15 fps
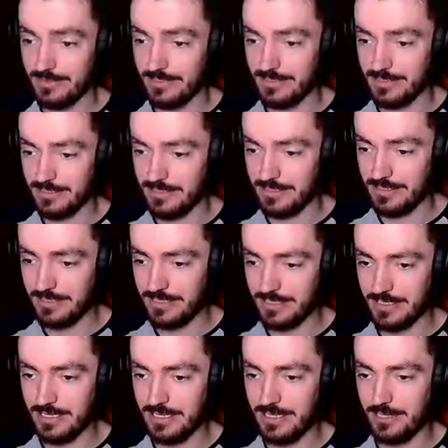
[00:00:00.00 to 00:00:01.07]
Can I... I
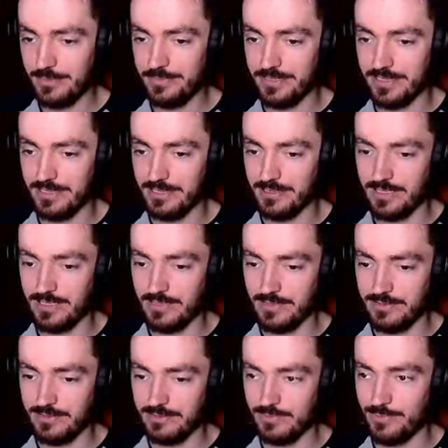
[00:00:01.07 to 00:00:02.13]
can't open
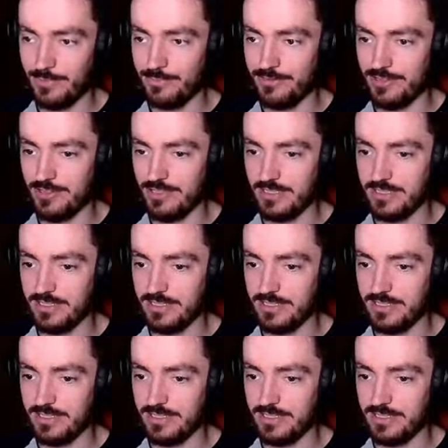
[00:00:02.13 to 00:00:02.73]
anything when we're actually in